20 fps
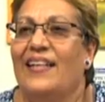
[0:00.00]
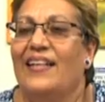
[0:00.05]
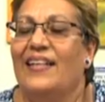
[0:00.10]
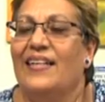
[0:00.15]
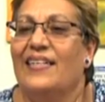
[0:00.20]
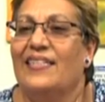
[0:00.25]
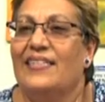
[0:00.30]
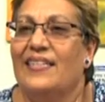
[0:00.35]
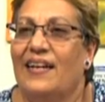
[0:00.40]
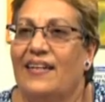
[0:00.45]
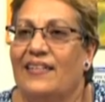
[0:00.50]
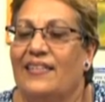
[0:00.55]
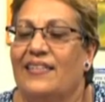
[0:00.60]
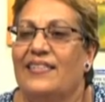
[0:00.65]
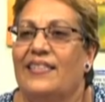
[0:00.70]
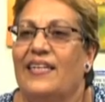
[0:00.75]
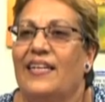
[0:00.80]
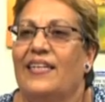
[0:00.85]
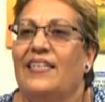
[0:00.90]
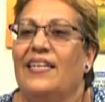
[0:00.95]
then there's others
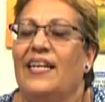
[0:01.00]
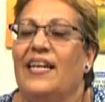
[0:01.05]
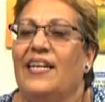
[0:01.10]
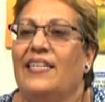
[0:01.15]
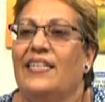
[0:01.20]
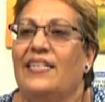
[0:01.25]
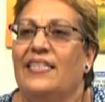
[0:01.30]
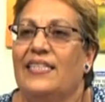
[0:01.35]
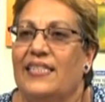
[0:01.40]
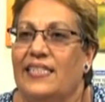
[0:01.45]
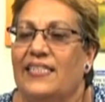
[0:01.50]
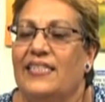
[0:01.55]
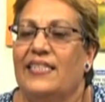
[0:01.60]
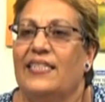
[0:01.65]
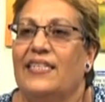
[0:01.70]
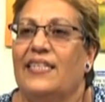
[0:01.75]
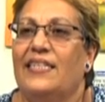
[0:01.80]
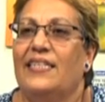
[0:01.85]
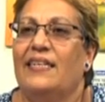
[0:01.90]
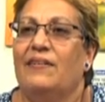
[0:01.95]
that get
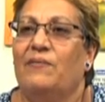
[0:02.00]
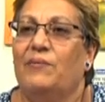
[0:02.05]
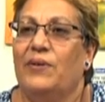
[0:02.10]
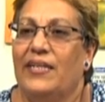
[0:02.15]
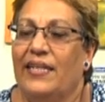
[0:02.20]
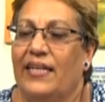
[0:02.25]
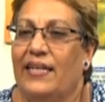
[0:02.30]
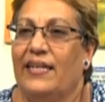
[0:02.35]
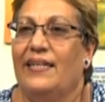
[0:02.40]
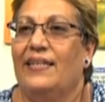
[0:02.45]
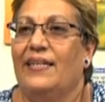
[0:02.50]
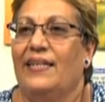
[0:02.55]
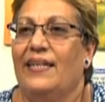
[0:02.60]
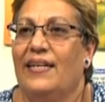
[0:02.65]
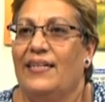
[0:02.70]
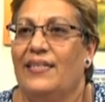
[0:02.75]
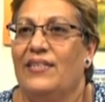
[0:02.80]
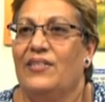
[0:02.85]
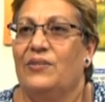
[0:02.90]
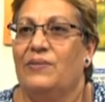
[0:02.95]
ingested, and when they
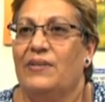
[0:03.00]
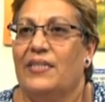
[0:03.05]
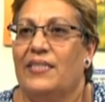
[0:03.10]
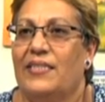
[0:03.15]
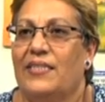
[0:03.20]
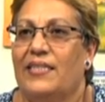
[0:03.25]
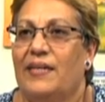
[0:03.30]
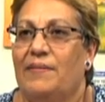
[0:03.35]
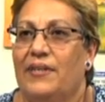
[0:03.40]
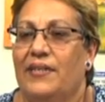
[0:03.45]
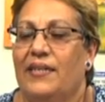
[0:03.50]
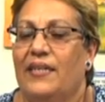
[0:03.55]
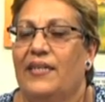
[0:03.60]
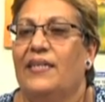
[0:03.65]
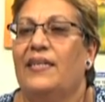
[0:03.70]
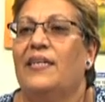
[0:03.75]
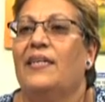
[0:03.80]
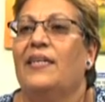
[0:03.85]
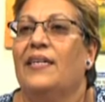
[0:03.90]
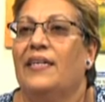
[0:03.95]
get into our stomach,
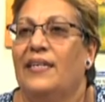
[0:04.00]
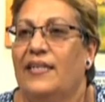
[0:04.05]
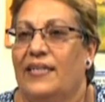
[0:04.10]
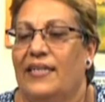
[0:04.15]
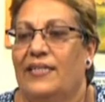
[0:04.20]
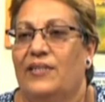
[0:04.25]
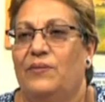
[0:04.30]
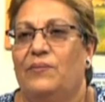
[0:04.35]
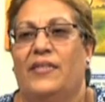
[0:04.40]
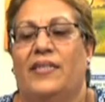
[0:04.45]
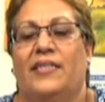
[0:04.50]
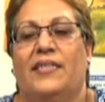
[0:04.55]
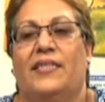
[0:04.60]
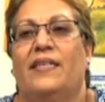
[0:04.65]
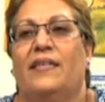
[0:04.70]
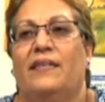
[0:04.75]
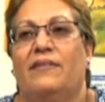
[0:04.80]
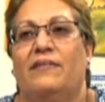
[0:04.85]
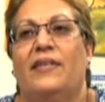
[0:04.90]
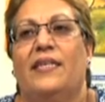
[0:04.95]
that's when they
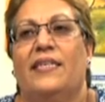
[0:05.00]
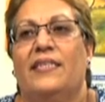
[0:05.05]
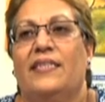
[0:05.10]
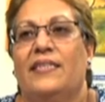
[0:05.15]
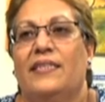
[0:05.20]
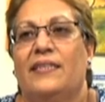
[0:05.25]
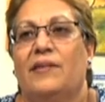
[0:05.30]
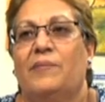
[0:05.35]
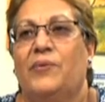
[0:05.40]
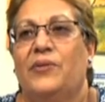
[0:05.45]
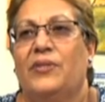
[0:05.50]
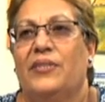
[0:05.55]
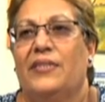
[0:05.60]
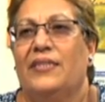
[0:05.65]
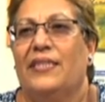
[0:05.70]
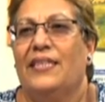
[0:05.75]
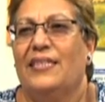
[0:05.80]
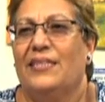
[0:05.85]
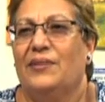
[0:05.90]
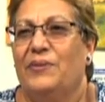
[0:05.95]
start releasing the poison.
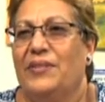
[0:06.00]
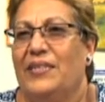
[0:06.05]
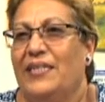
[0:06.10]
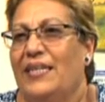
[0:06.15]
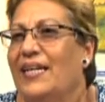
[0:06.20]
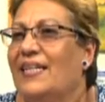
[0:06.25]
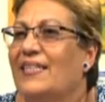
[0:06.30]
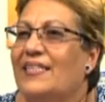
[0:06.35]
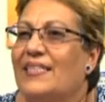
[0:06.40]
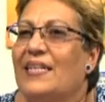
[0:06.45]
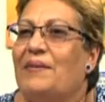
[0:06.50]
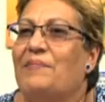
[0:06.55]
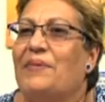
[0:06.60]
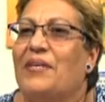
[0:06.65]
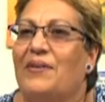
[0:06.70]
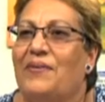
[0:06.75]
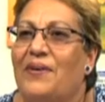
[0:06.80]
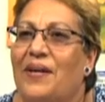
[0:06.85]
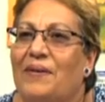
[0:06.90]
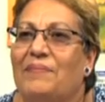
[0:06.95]
That's when you get the stomach
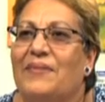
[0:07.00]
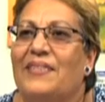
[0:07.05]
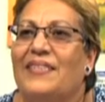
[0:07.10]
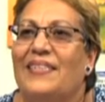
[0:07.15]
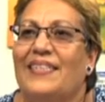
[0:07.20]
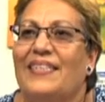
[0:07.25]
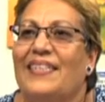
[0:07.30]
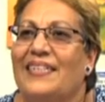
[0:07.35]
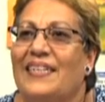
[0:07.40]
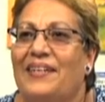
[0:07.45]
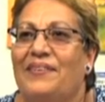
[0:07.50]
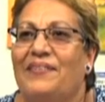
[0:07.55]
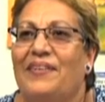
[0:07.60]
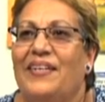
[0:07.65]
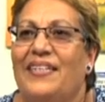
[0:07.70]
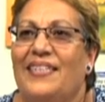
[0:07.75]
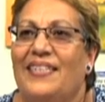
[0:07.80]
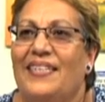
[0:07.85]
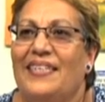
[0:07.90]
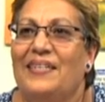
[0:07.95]
cramps and the diarrhea
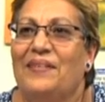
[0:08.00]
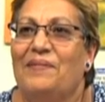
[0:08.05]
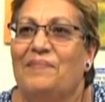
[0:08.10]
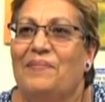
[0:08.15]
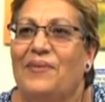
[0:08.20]
taking